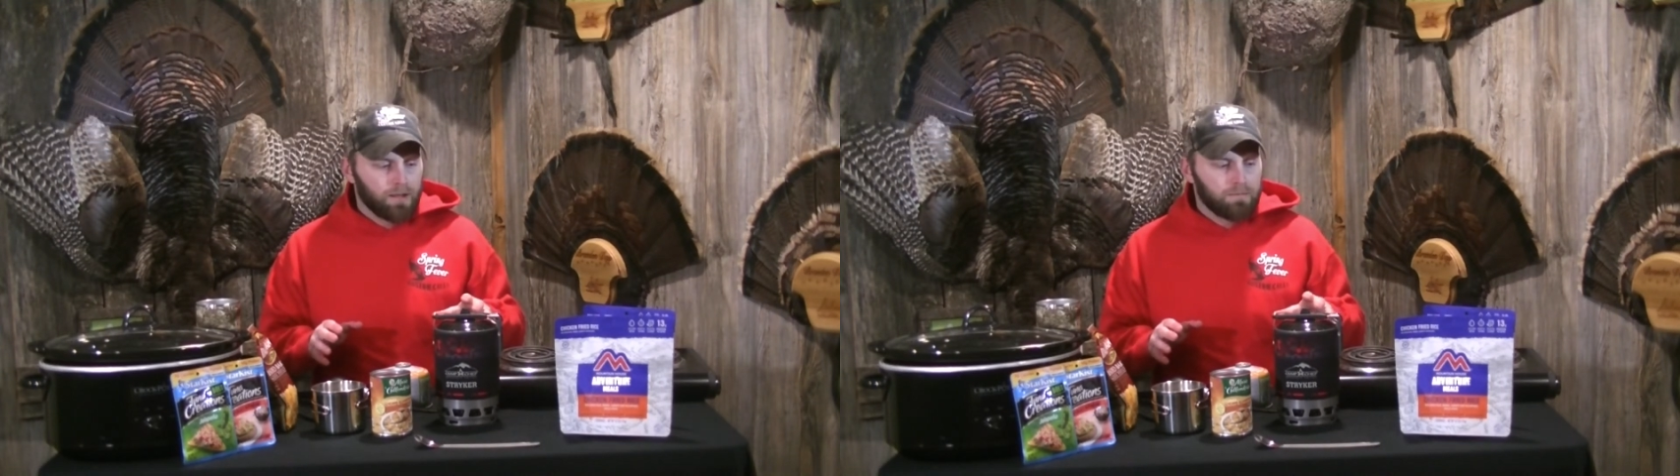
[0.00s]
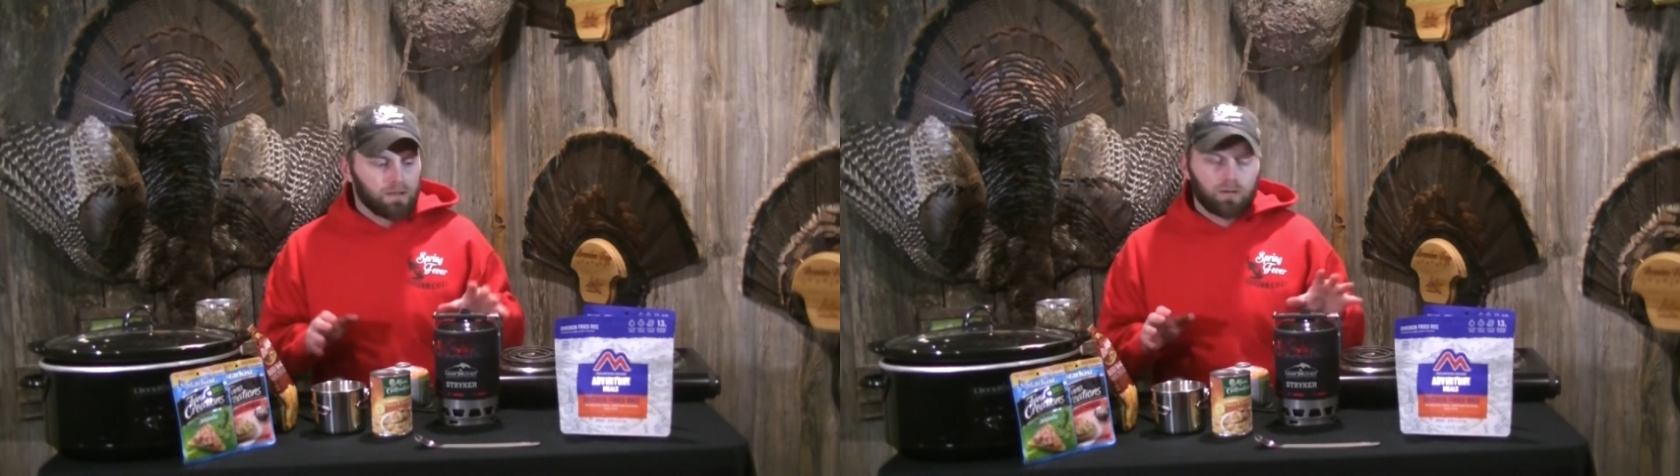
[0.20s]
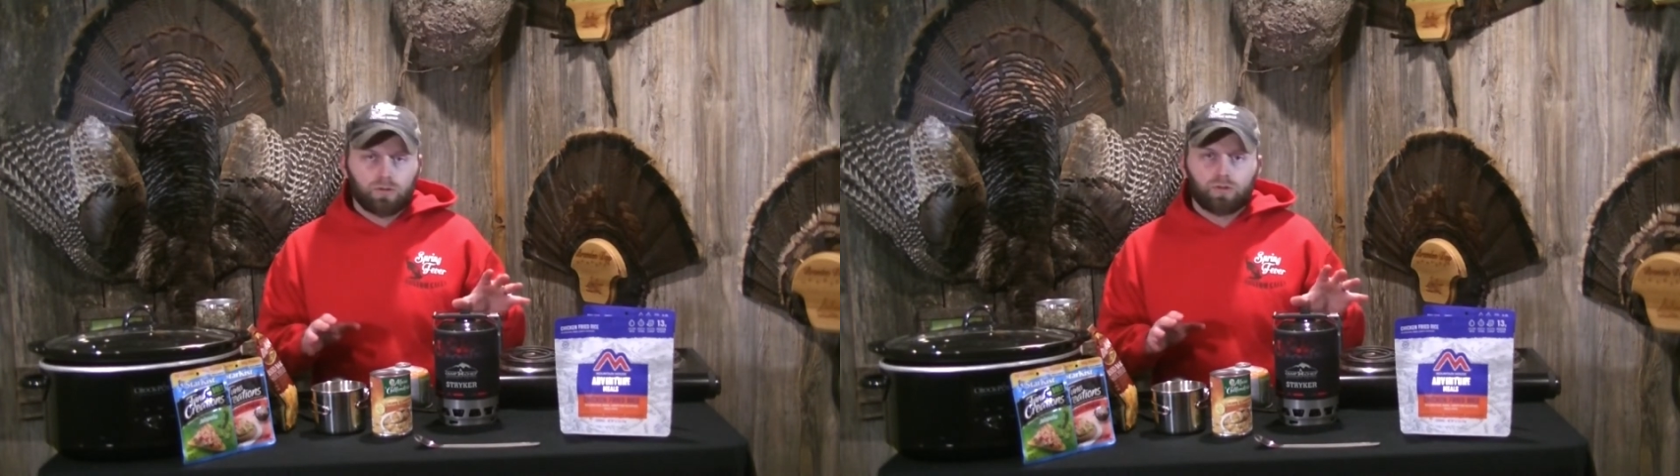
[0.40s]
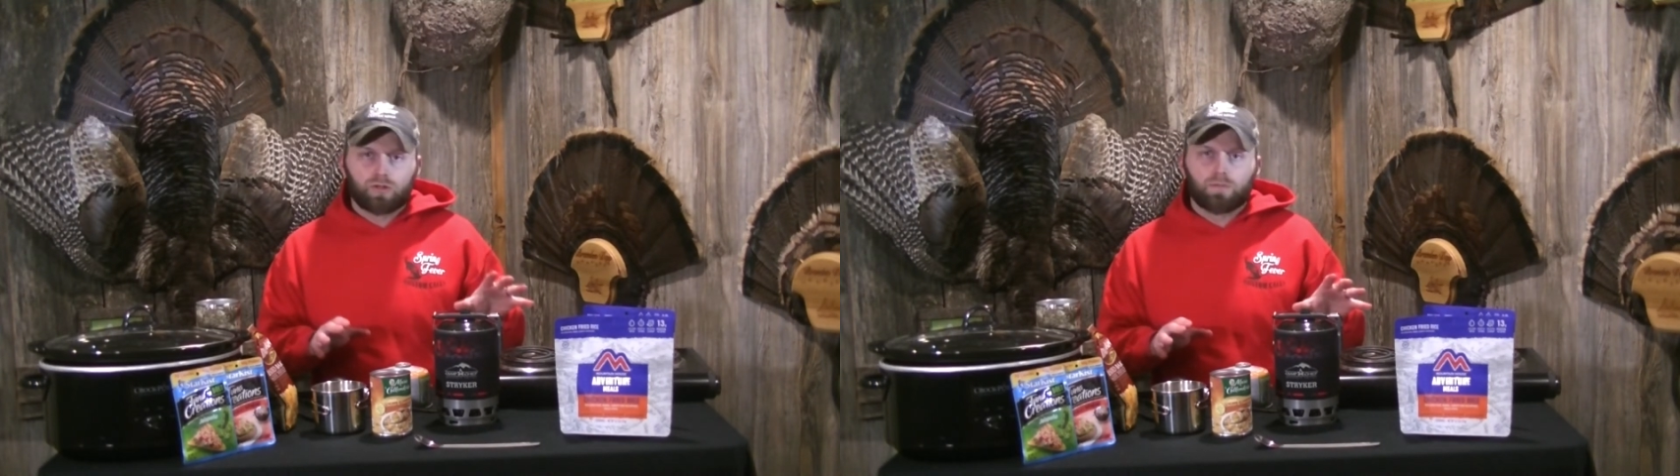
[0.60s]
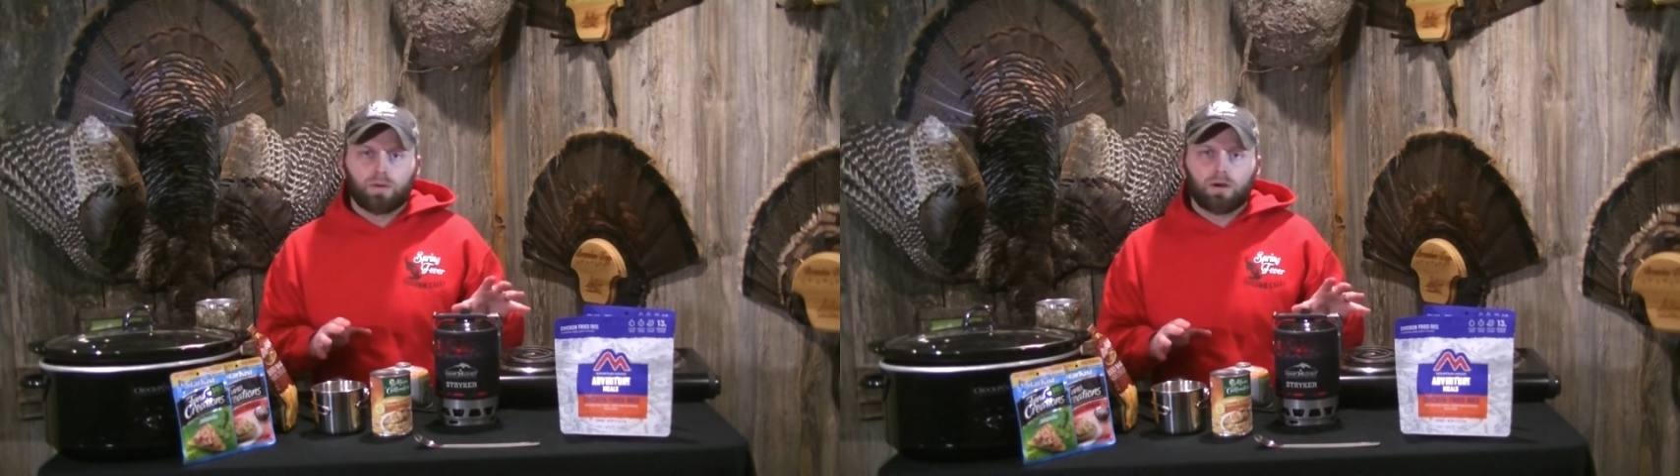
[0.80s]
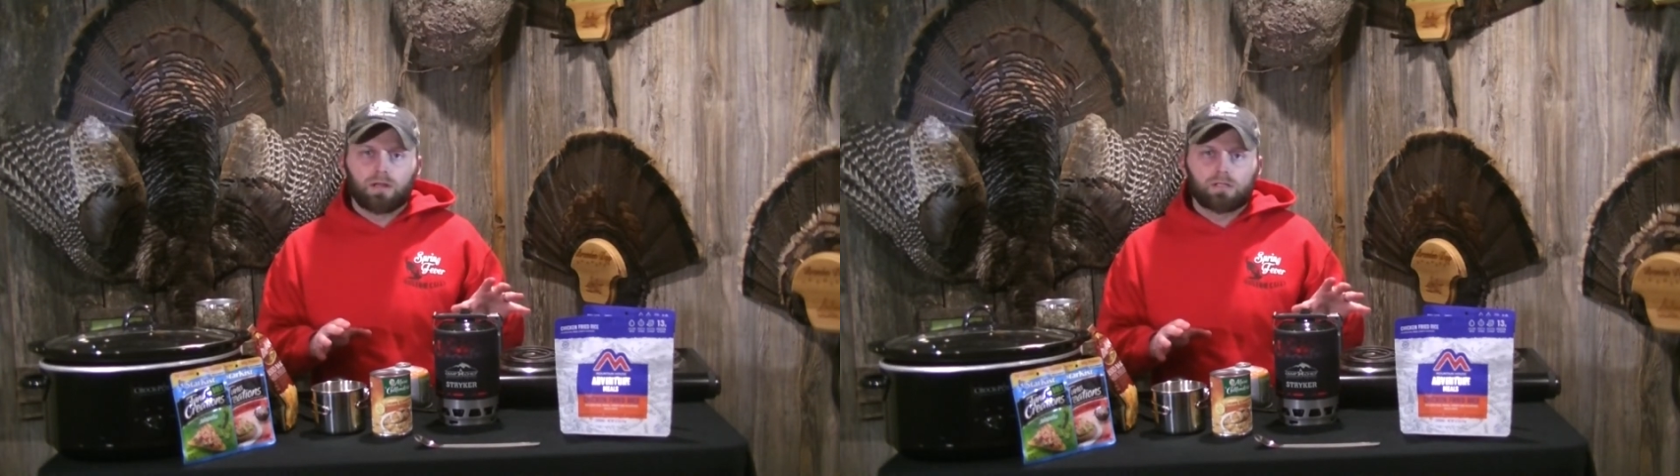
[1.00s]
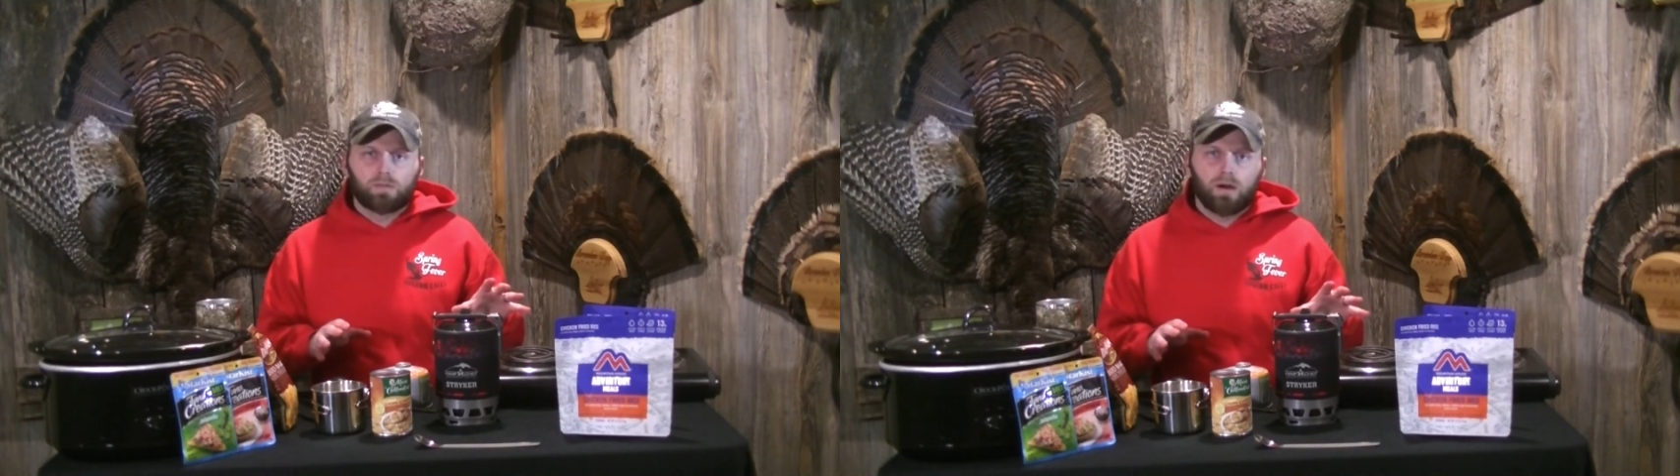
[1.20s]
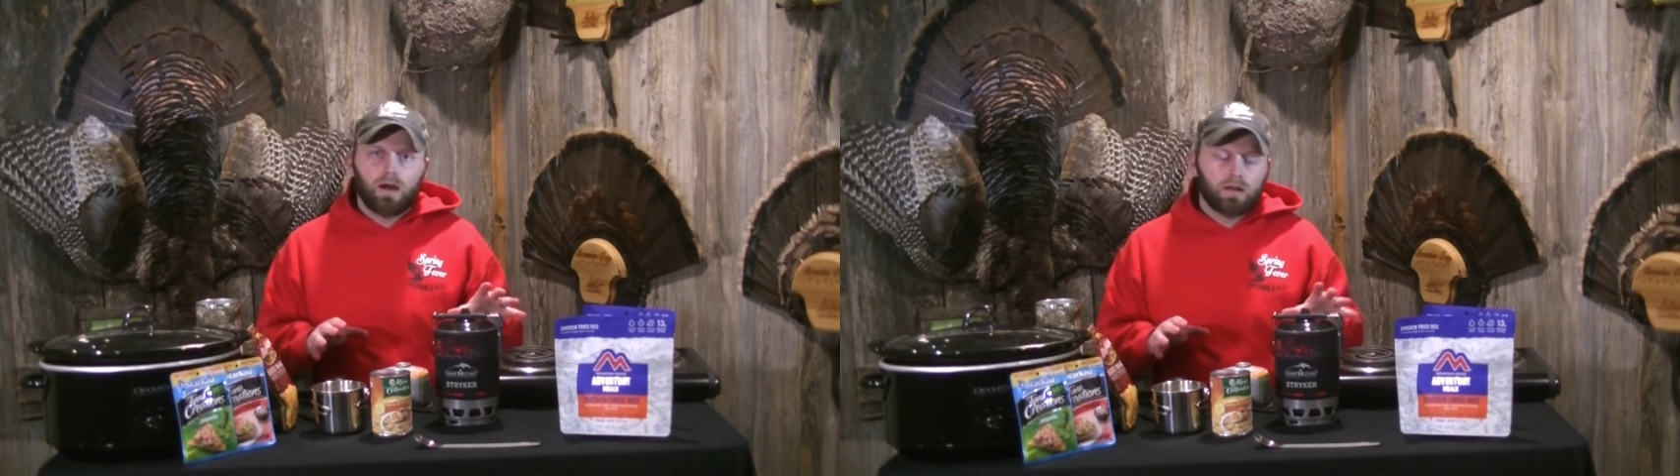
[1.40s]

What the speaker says: and lose your parking